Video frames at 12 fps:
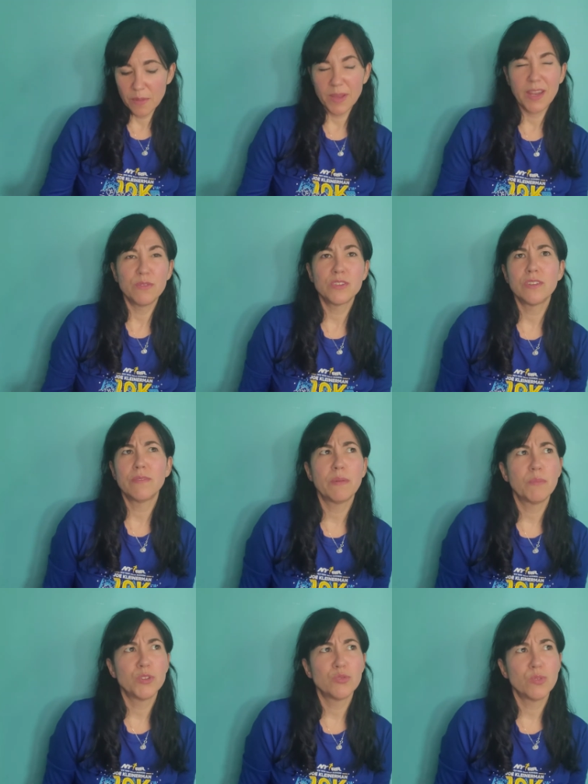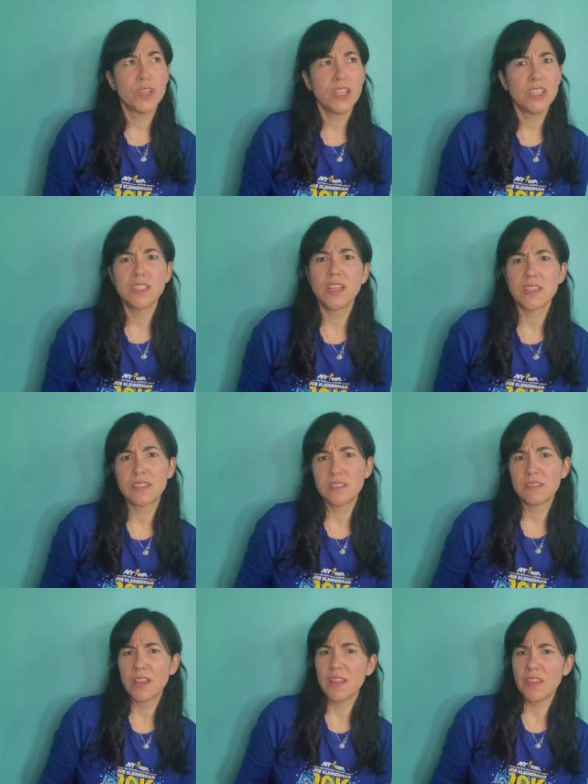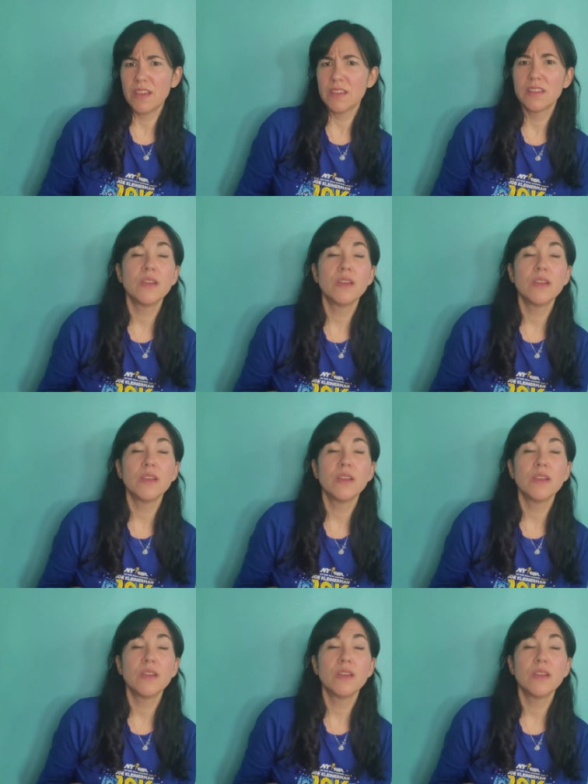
but it was November 26th, I think.